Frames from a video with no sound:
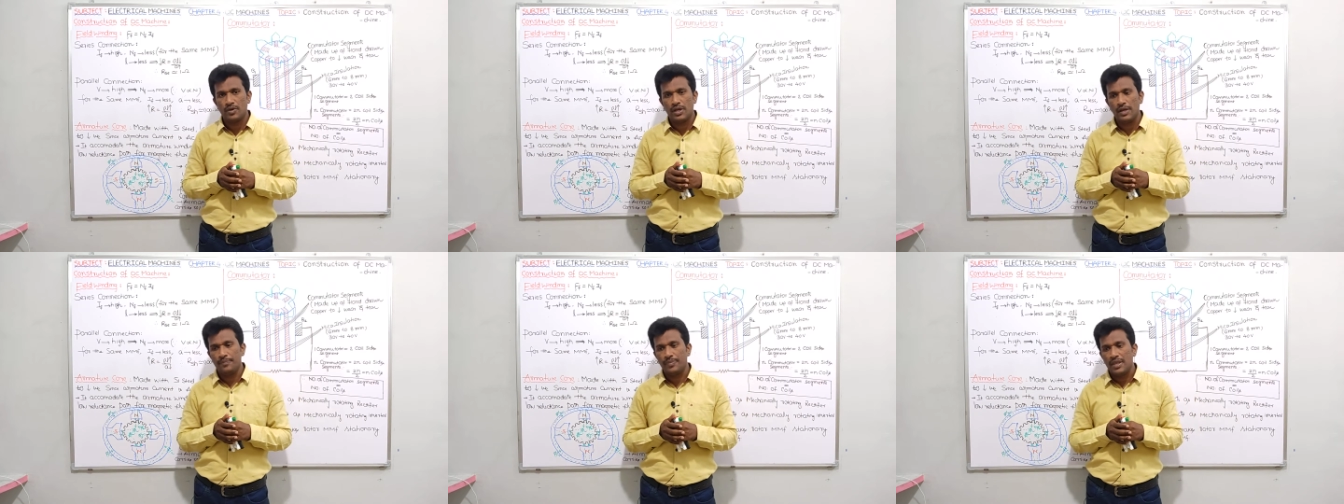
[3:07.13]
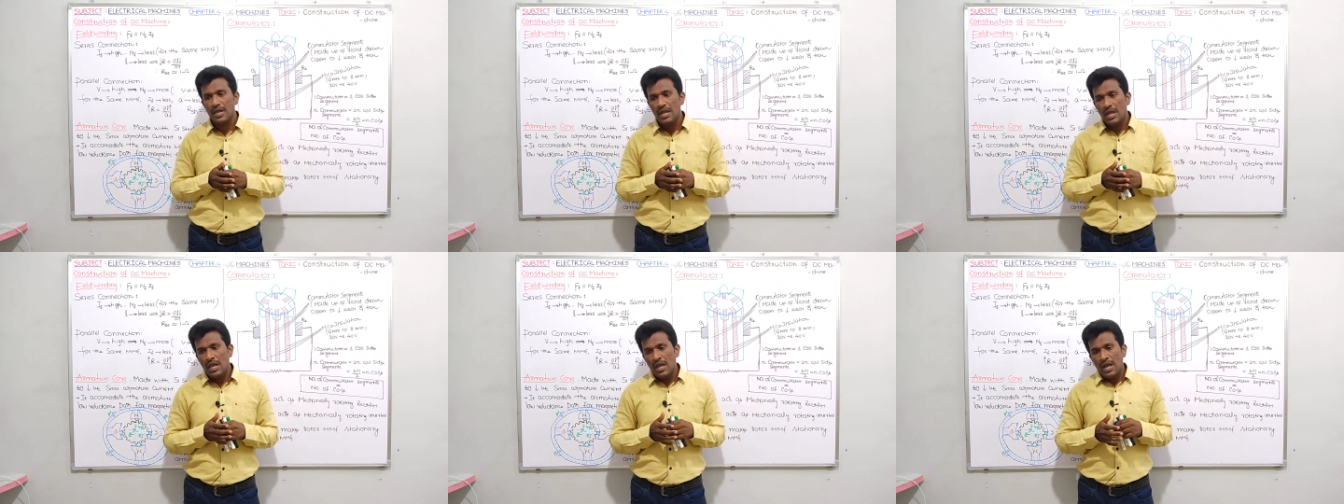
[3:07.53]

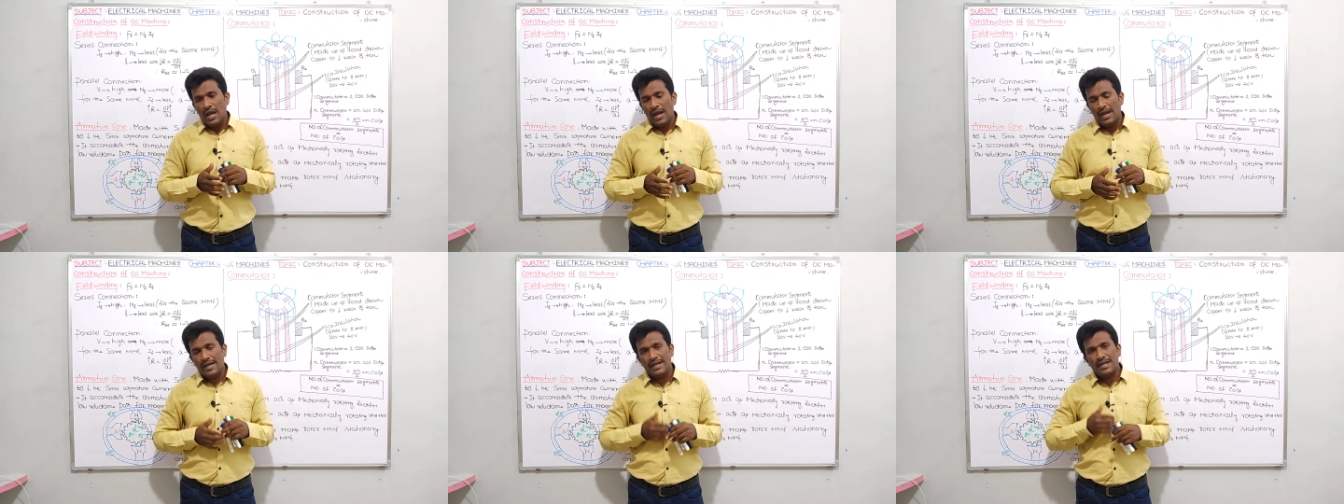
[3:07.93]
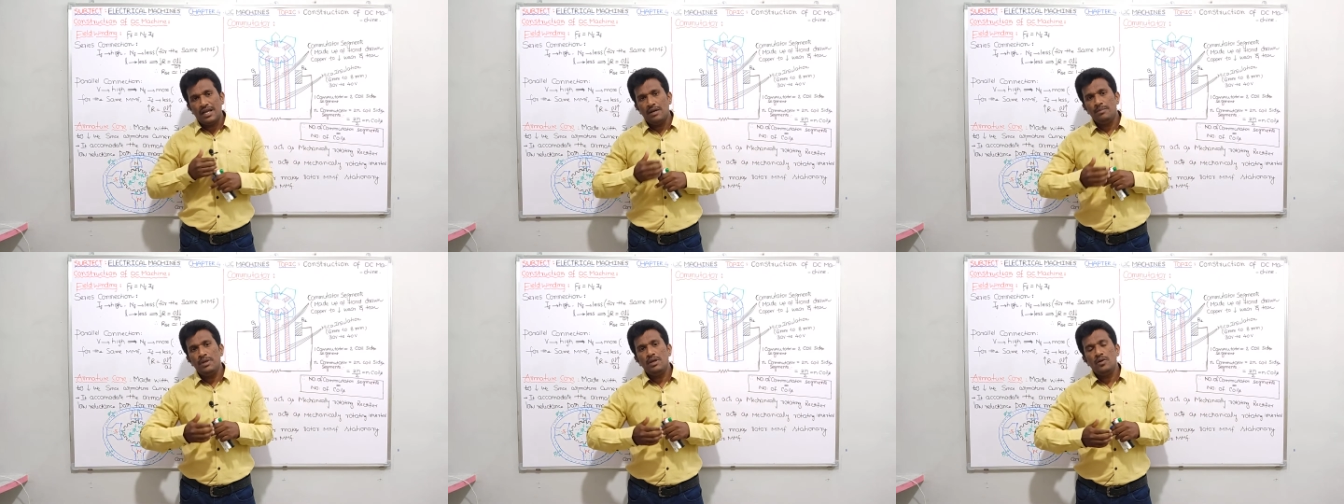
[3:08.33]
Okay, and
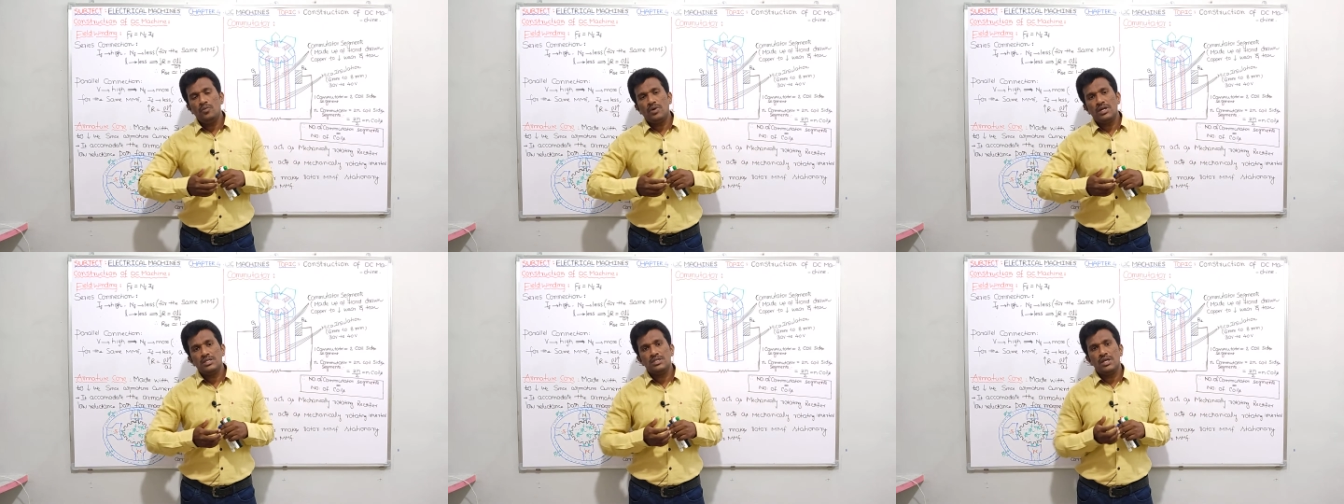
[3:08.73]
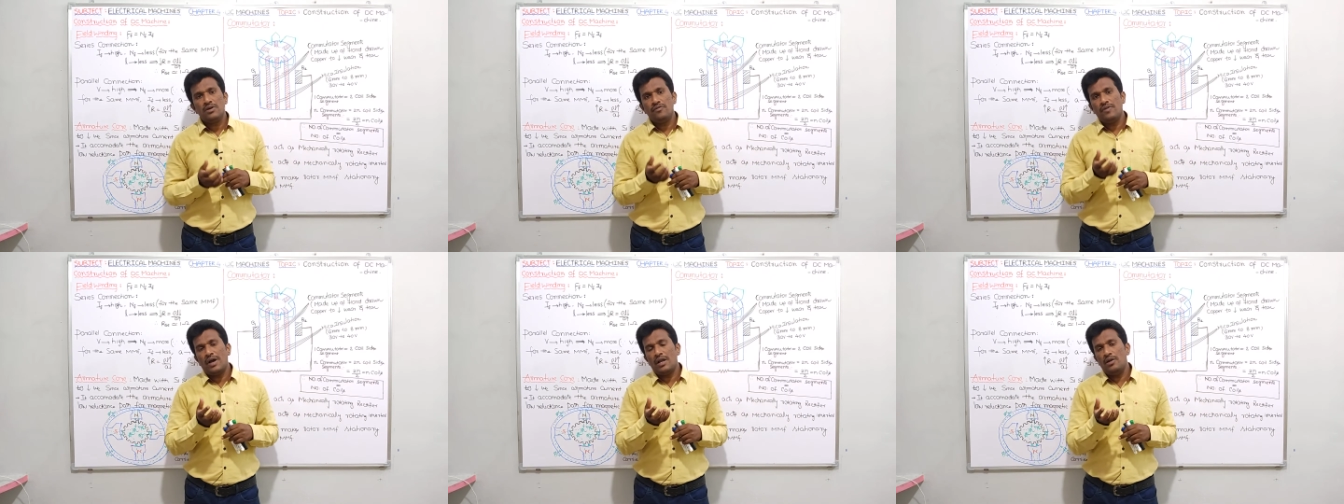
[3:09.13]
tell me what is the
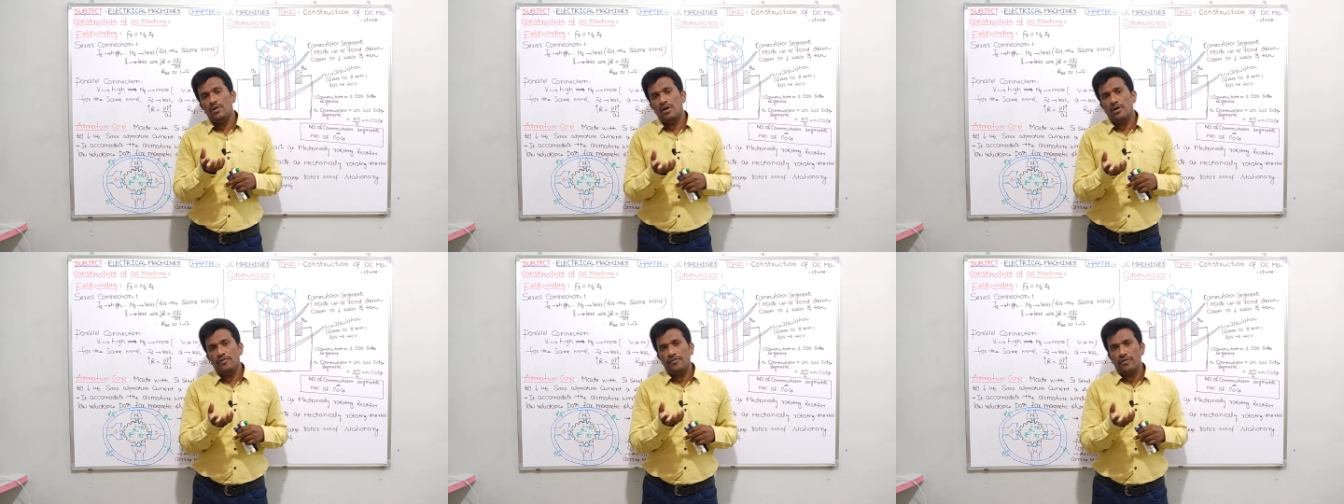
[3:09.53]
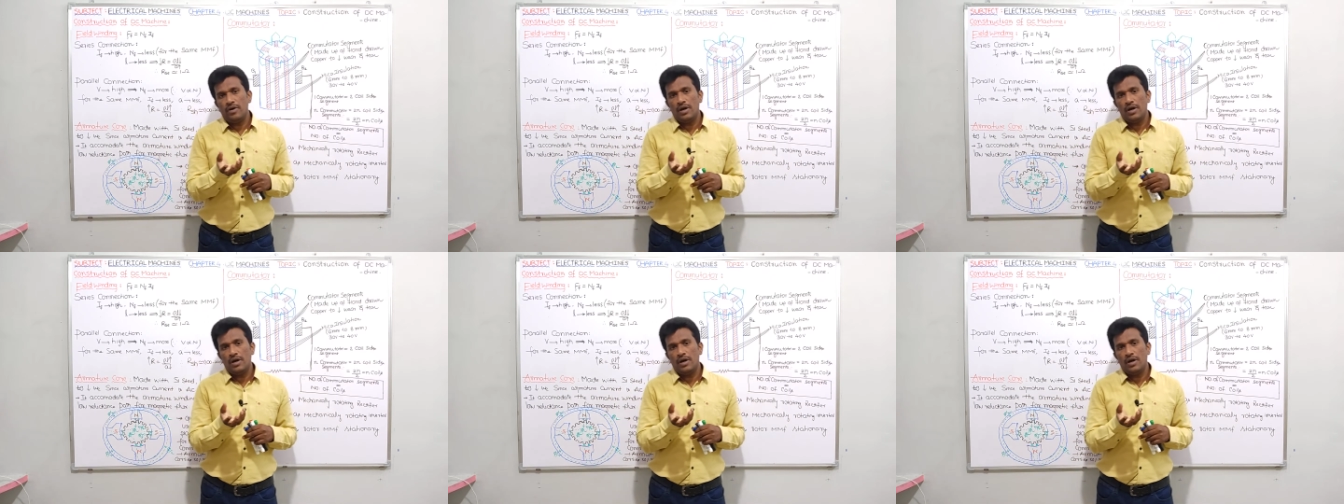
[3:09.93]
value of